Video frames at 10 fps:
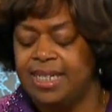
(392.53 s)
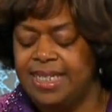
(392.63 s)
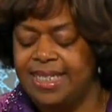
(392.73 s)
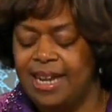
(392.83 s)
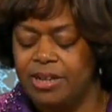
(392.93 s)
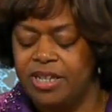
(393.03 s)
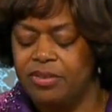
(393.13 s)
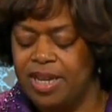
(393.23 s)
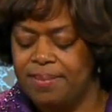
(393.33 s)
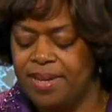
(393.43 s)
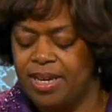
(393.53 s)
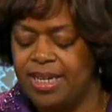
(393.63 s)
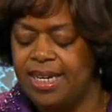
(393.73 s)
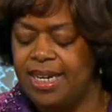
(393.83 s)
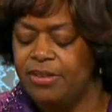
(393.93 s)
Saudi Arabia,
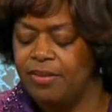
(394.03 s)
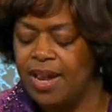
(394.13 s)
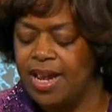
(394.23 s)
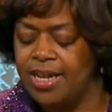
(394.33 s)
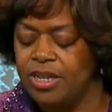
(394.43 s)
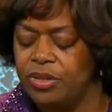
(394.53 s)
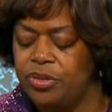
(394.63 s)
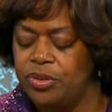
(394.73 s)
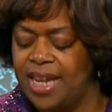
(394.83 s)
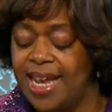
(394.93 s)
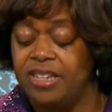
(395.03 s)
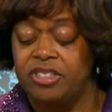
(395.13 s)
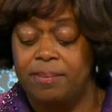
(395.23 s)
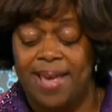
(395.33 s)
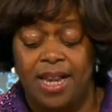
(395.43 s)
Iran, Sudan, and
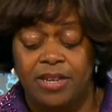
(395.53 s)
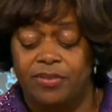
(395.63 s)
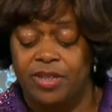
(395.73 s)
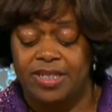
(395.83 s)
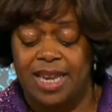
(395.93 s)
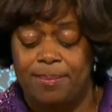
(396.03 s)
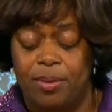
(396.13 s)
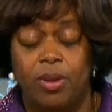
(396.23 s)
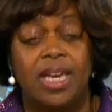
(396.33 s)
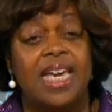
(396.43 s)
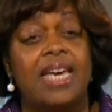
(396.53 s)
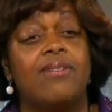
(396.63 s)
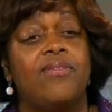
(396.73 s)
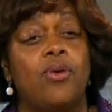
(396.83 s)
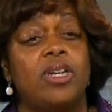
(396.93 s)
Somalia, for example,
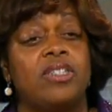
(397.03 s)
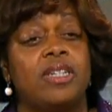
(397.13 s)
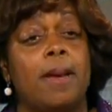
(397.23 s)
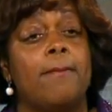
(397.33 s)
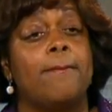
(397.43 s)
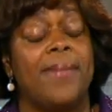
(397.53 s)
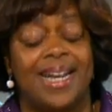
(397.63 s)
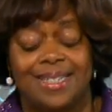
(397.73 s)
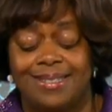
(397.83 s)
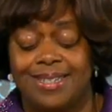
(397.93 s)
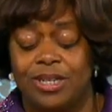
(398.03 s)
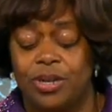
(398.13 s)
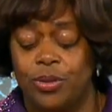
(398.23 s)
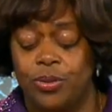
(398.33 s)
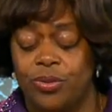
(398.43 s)
enforced modesty
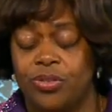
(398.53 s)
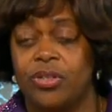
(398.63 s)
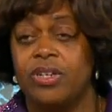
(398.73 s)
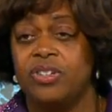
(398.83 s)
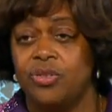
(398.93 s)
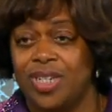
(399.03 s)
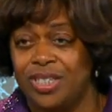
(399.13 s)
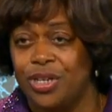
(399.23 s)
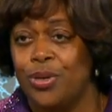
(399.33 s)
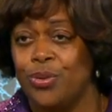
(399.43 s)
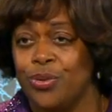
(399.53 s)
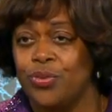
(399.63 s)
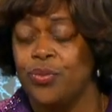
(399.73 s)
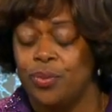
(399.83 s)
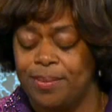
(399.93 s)
codes, dress codes
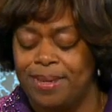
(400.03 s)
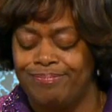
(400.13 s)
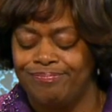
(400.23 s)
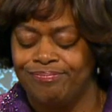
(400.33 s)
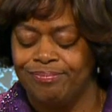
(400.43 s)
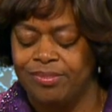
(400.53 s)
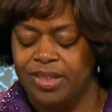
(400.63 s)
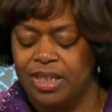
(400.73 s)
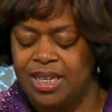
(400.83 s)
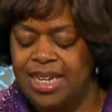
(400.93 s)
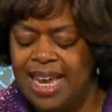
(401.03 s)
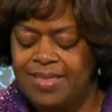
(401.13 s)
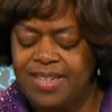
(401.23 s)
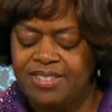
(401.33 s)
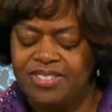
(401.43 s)
for women. And
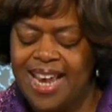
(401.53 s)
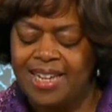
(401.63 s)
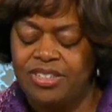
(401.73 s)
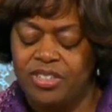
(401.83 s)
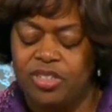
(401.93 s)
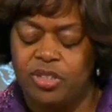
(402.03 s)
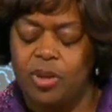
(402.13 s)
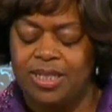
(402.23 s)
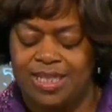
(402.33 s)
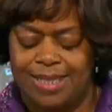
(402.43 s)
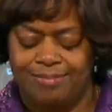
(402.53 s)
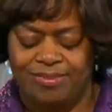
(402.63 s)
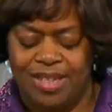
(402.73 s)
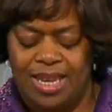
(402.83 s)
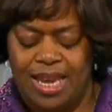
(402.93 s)
these challenges are daunting.
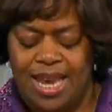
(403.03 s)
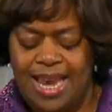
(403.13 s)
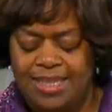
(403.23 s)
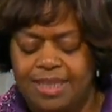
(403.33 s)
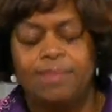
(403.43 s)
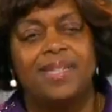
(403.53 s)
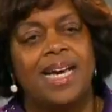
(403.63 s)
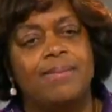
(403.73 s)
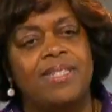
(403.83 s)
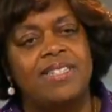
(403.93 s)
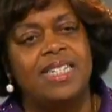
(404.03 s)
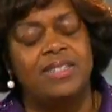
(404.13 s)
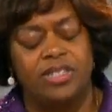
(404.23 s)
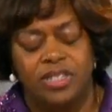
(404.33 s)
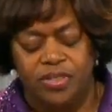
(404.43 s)
And sometimes it's
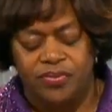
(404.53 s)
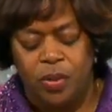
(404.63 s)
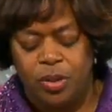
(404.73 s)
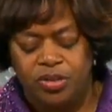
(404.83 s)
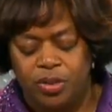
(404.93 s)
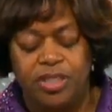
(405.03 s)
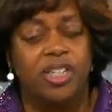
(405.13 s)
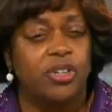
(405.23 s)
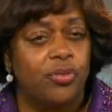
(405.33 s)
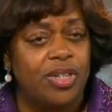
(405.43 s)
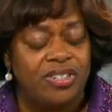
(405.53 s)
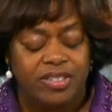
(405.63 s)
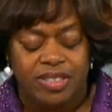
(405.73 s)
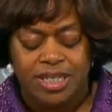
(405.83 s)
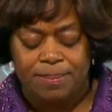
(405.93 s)
easier to focus on the
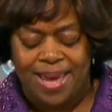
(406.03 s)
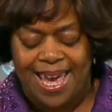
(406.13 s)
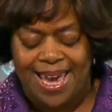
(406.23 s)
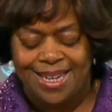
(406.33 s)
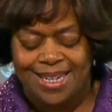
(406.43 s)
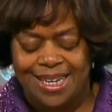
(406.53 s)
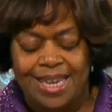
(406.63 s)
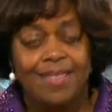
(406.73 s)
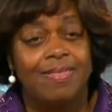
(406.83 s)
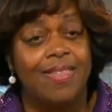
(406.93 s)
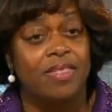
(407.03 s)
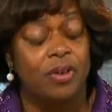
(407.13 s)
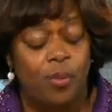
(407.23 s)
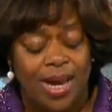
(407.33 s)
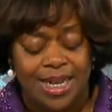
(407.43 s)
egregiously bad than the
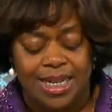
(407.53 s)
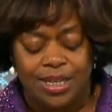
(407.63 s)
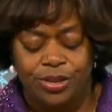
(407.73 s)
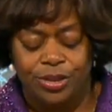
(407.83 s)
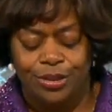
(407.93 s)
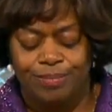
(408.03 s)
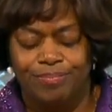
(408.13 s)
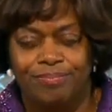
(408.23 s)
quietly good.